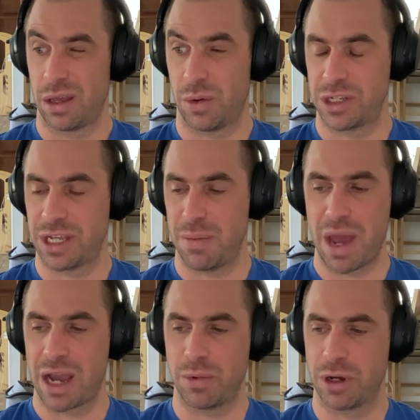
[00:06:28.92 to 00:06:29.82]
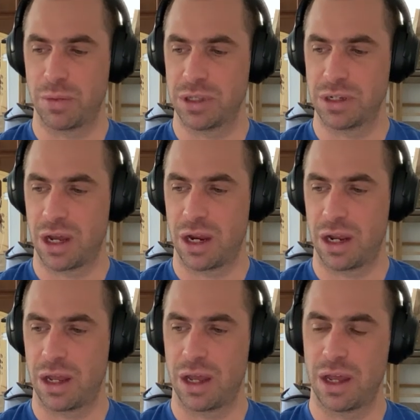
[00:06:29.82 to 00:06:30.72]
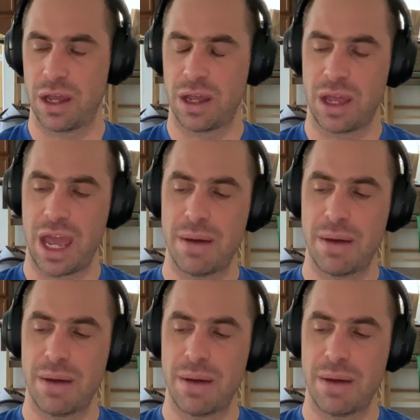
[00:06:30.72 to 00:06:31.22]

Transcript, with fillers: want to say MacBook, but it's not. A,